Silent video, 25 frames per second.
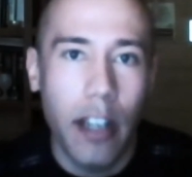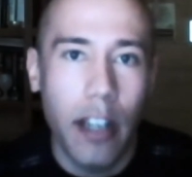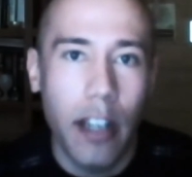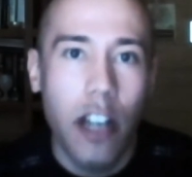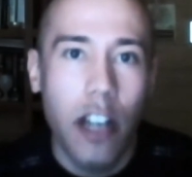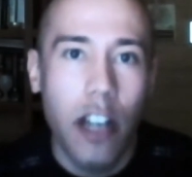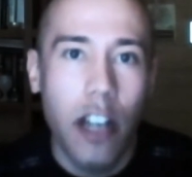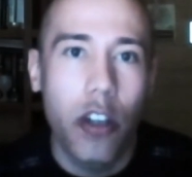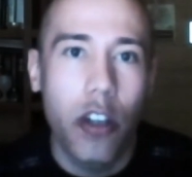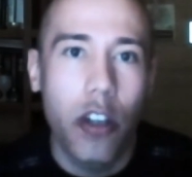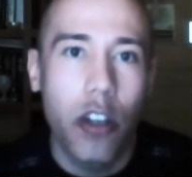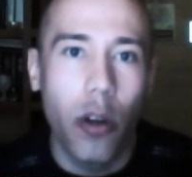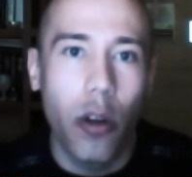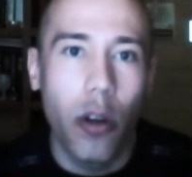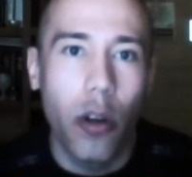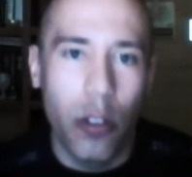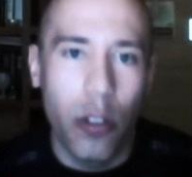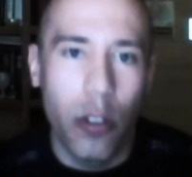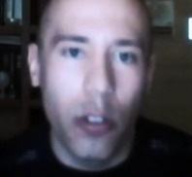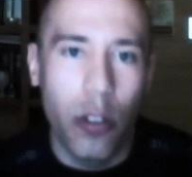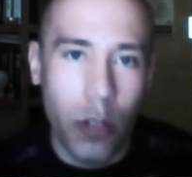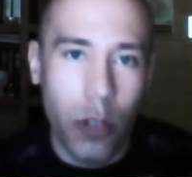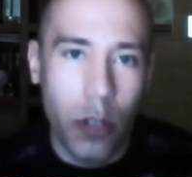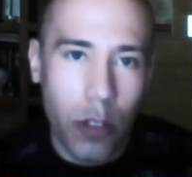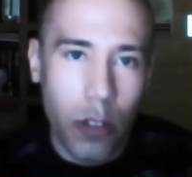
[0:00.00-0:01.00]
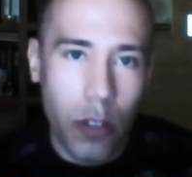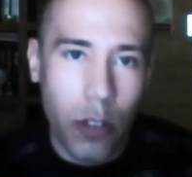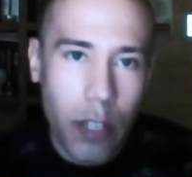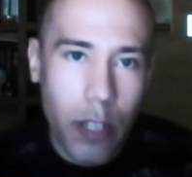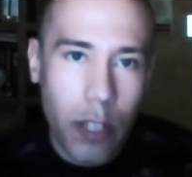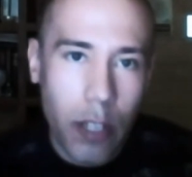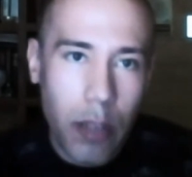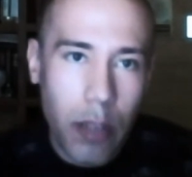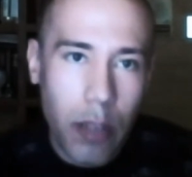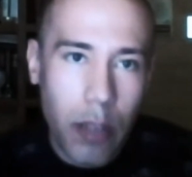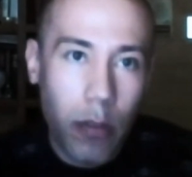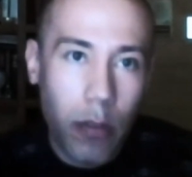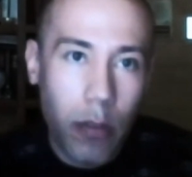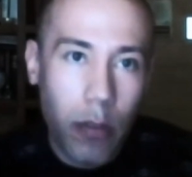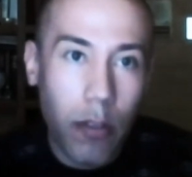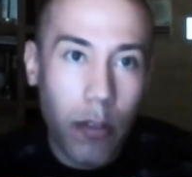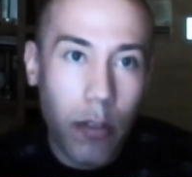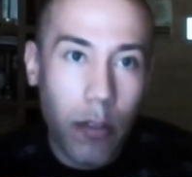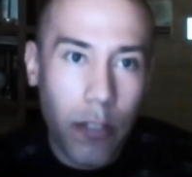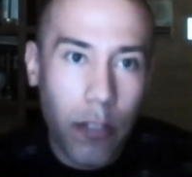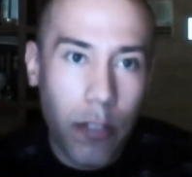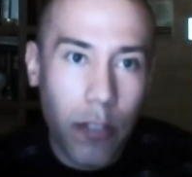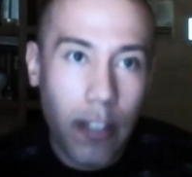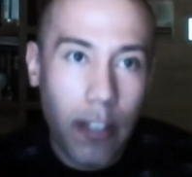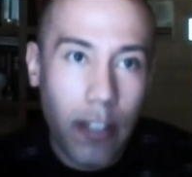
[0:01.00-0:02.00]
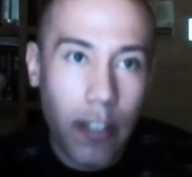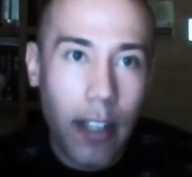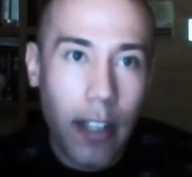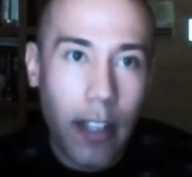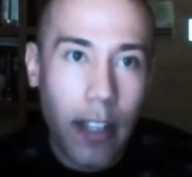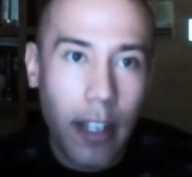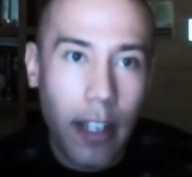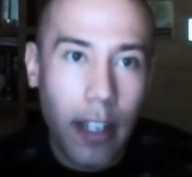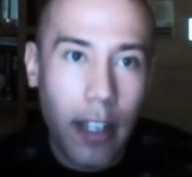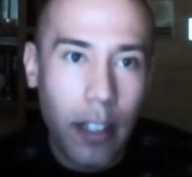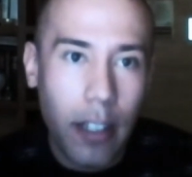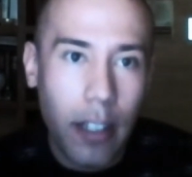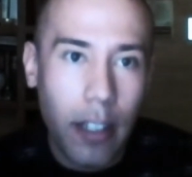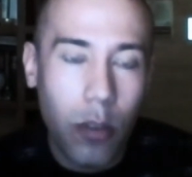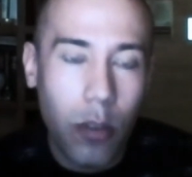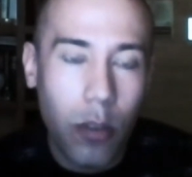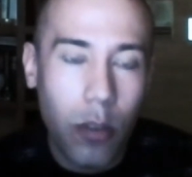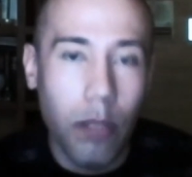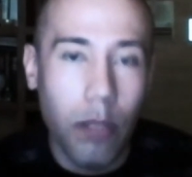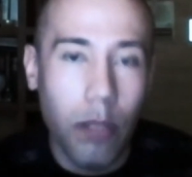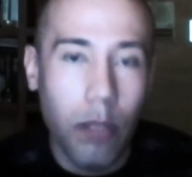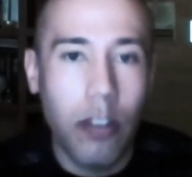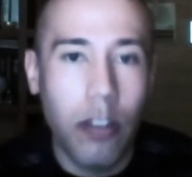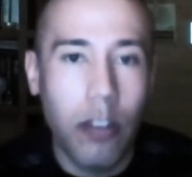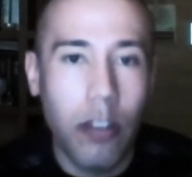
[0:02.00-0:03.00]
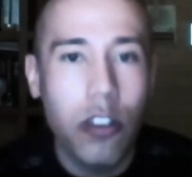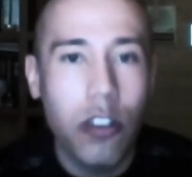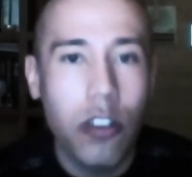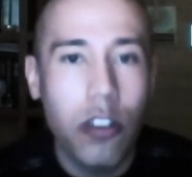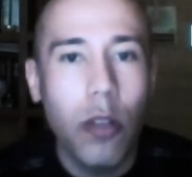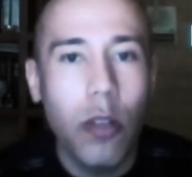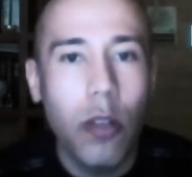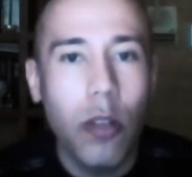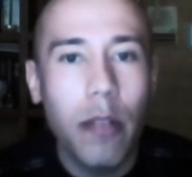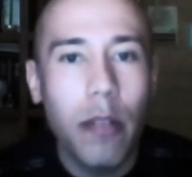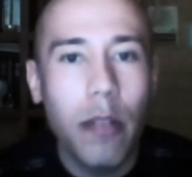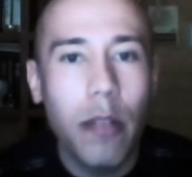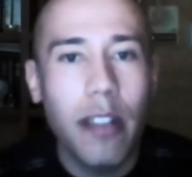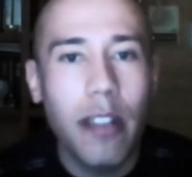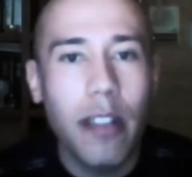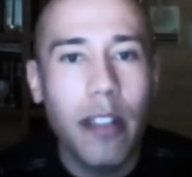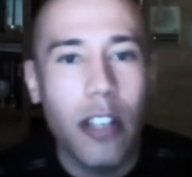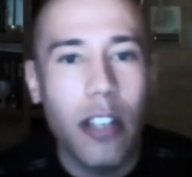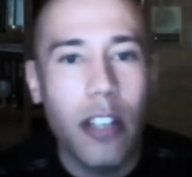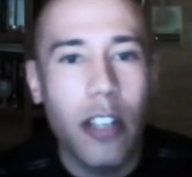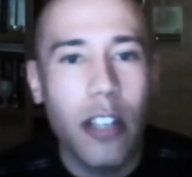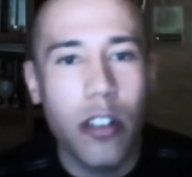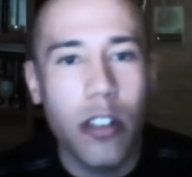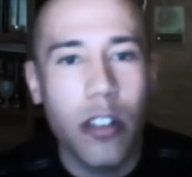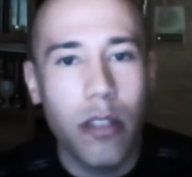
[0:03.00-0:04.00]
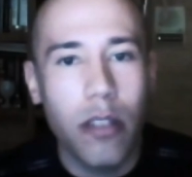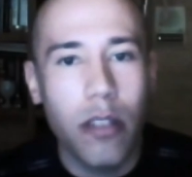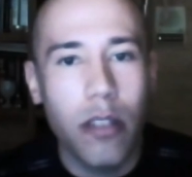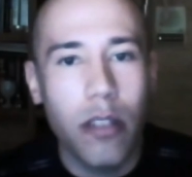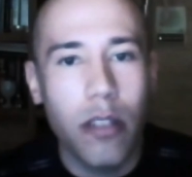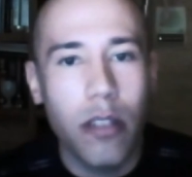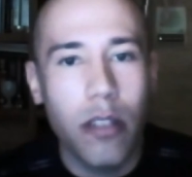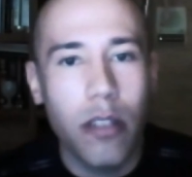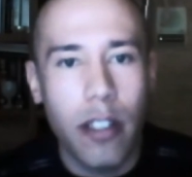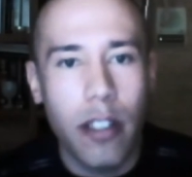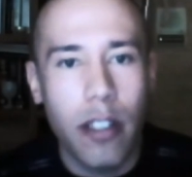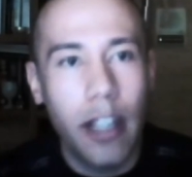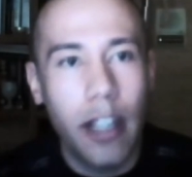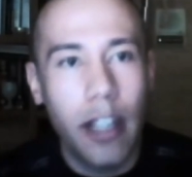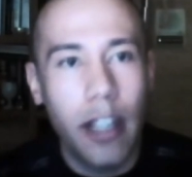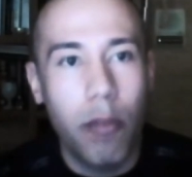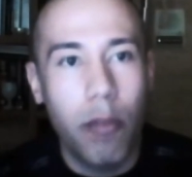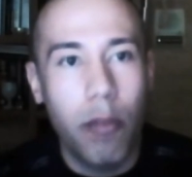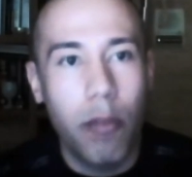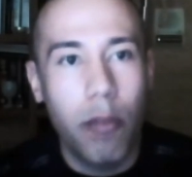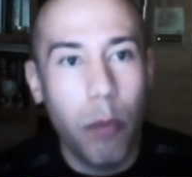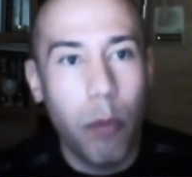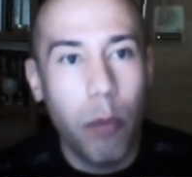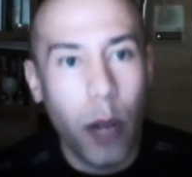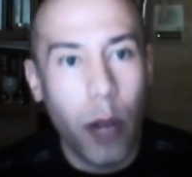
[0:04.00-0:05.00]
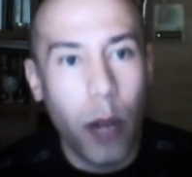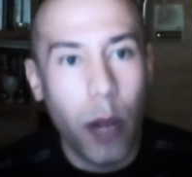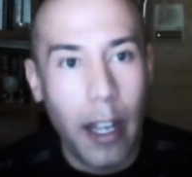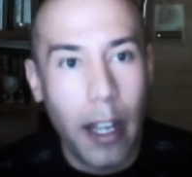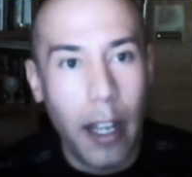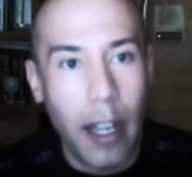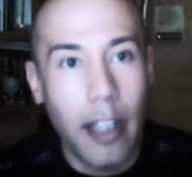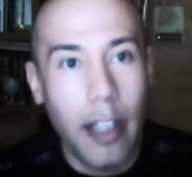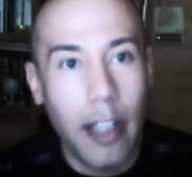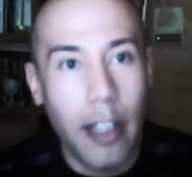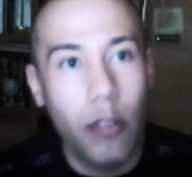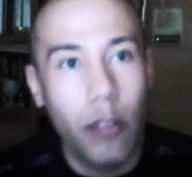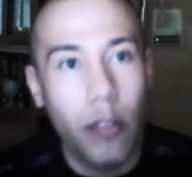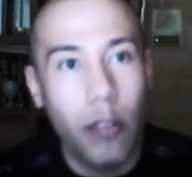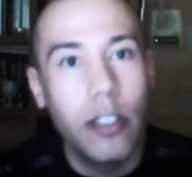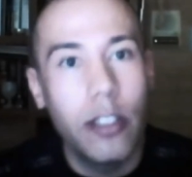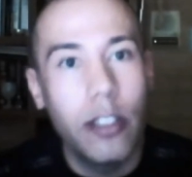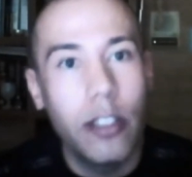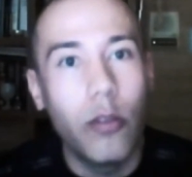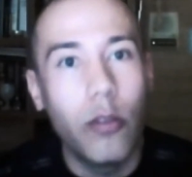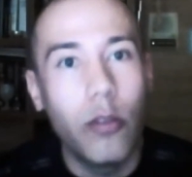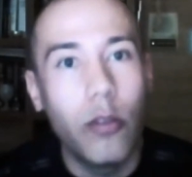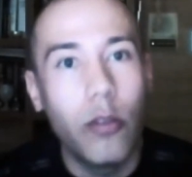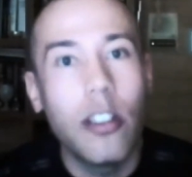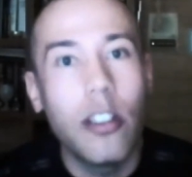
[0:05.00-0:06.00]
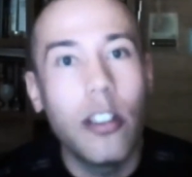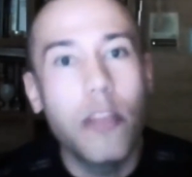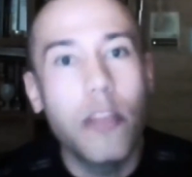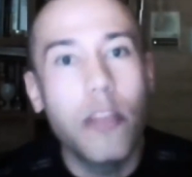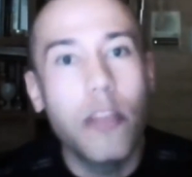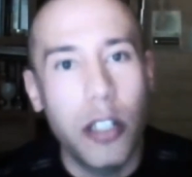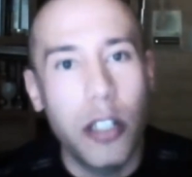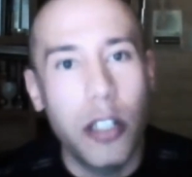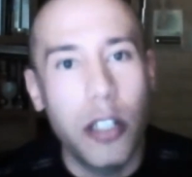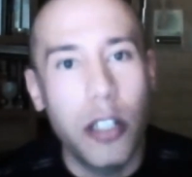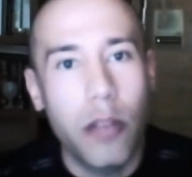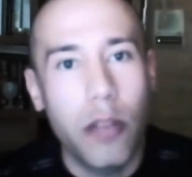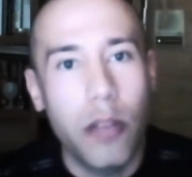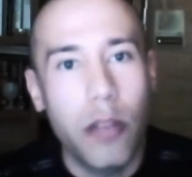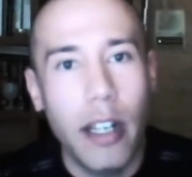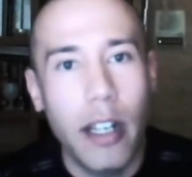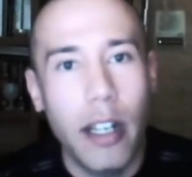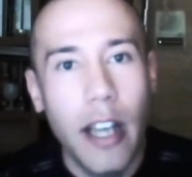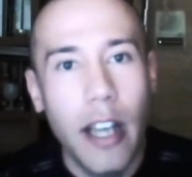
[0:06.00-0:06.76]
So you're going to be able to feed data into it, but there's no limitation as far as, hey, report A can only do this much, right?